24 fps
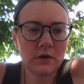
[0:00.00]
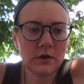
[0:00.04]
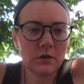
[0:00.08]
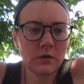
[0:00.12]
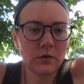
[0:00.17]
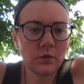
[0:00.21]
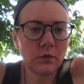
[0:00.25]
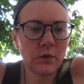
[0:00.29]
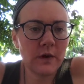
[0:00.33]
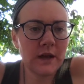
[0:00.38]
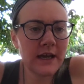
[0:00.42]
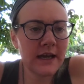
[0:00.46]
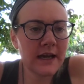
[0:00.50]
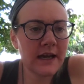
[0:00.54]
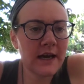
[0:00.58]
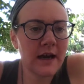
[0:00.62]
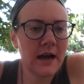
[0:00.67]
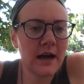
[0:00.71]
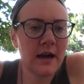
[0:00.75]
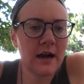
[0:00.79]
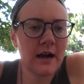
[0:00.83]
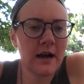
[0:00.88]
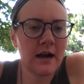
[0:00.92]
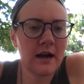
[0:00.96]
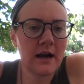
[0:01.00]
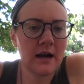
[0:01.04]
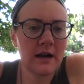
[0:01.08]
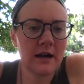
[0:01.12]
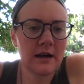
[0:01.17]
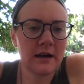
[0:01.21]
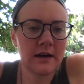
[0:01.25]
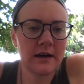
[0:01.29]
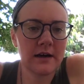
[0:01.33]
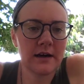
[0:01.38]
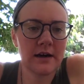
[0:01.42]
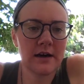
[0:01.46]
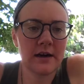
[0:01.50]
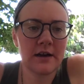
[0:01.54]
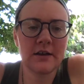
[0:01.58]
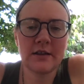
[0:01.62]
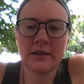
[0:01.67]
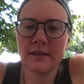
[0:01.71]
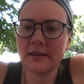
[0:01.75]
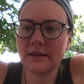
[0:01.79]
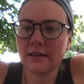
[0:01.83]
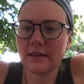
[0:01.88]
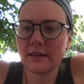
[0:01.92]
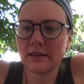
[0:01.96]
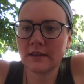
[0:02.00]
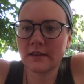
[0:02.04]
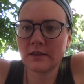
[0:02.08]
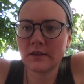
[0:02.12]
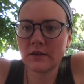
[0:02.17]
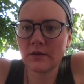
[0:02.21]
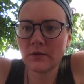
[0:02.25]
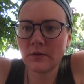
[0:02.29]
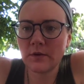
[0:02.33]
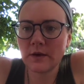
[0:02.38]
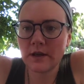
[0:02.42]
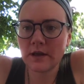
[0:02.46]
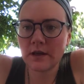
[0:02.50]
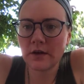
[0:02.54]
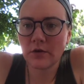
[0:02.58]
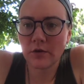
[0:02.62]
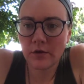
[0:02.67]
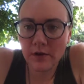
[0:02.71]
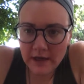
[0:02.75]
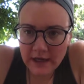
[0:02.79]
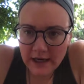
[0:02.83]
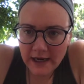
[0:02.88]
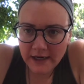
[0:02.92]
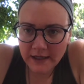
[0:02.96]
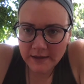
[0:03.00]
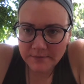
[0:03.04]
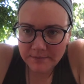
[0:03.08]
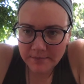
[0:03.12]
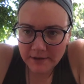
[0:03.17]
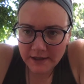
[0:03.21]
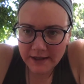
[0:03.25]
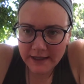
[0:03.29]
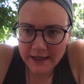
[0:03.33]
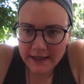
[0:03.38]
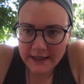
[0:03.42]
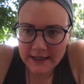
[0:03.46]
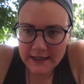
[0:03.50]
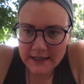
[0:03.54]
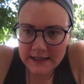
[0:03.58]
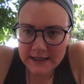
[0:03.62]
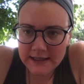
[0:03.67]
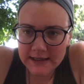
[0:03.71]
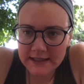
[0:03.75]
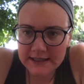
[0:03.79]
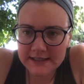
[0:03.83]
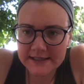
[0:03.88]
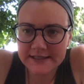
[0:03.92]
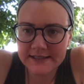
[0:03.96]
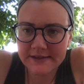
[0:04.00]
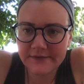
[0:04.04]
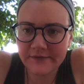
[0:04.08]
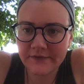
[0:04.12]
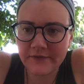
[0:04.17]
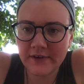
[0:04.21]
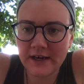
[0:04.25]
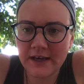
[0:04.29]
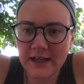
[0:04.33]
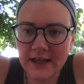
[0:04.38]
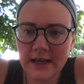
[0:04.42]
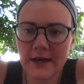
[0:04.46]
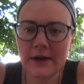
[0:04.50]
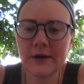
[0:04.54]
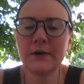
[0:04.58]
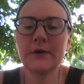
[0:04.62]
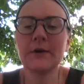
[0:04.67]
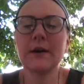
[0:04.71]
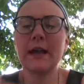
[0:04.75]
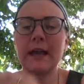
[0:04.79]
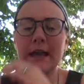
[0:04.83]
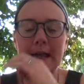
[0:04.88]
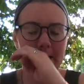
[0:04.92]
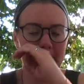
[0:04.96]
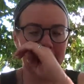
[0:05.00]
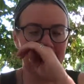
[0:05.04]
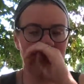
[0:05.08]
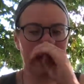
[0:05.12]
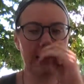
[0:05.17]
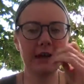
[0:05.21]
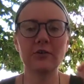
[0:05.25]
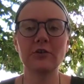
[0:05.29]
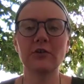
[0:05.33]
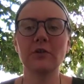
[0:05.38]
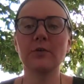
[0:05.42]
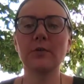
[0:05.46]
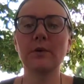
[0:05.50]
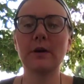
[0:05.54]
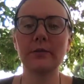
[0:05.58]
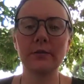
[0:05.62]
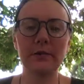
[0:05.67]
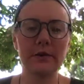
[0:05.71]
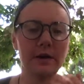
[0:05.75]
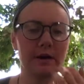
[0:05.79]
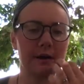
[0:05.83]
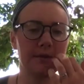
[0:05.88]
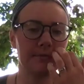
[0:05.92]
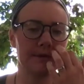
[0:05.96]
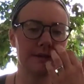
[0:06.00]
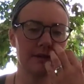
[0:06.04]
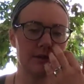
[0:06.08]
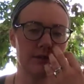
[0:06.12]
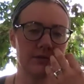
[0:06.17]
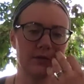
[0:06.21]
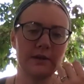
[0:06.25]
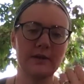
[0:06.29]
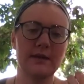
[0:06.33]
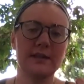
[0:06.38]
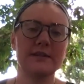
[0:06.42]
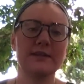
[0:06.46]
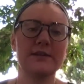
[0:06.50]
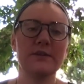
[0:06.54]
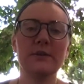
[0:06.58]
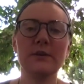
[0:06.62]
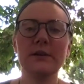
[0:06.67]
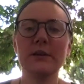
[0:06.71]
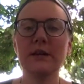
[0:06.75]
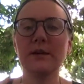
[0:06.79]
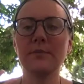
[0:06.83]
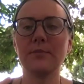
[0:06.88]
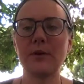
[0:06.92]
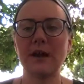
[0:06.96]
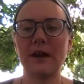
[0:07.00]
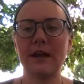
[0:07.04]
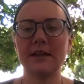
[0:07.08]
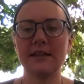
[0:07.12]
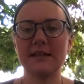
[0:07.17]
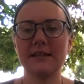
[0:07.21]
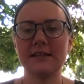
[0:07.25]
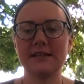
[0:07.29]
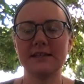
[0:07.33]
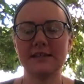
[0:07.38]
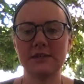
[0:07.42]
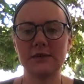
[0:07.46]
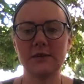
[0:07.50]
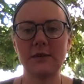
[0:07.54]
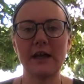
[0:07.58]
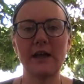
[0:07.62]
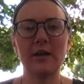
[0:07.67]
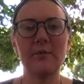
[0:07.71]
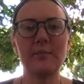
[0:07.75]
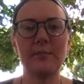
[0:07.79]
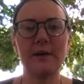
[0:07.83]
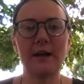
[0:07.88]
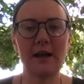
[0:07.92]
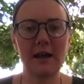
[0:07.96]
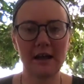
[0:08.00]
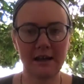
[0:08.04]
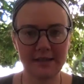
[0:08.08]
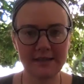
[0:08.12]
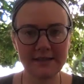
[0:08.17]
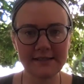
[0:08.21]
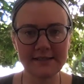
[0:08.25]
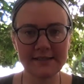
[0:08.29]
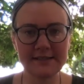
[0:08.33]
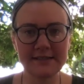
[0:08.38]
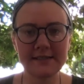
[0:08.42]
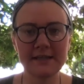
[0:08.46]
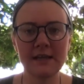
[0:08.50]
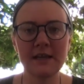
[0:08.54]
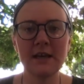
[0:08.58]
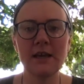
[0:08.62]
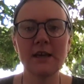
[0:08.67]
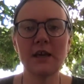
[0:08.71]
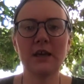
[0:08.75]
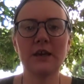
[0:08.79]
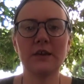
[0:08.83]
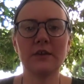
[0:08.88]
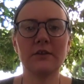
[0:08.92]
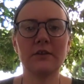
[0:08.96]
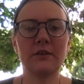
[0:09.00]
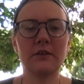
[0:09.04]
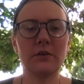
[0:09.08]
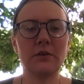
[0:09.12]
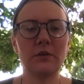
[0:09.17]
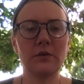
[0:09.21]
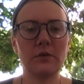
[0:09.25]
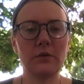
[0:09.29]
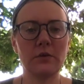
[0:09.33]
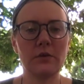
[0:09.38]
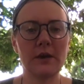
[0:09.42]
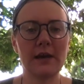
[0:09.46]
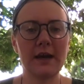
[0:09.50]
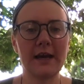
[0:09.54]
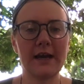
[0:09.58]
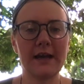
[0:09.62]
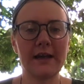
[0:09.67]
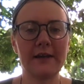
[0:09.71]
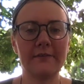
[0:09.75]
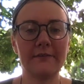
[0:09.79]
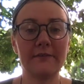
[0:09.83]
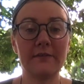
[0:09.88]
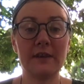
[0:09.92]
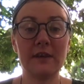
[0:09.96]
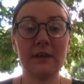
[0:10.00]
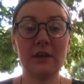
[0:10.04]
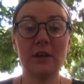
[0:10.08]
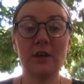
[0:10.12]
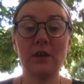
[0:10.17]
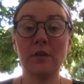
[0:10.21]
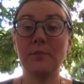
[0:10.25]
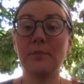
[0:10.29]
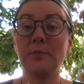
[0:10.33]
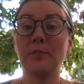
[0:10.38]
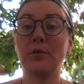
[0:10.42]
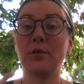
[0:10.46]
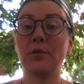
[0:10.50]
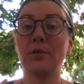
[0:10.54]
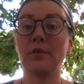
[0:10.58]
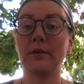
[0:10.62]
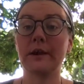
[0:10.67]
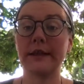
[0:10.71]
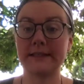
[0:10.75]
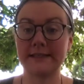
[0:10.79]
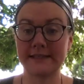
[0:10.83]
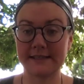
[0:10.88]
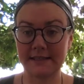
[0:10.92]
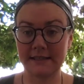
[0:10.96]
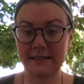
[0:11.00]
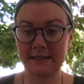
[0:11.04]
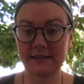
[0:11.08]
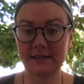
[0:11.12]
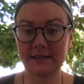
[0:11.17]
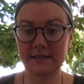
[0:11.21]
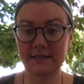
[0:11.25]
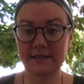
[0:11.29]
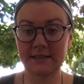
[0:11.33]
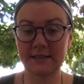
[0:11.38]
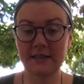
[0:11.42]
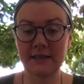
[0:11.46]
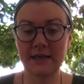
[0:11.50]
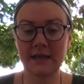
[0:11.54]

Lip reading: We are doing create and play in this video, and actually what we're going to be doing is doing a practice to help us to feel present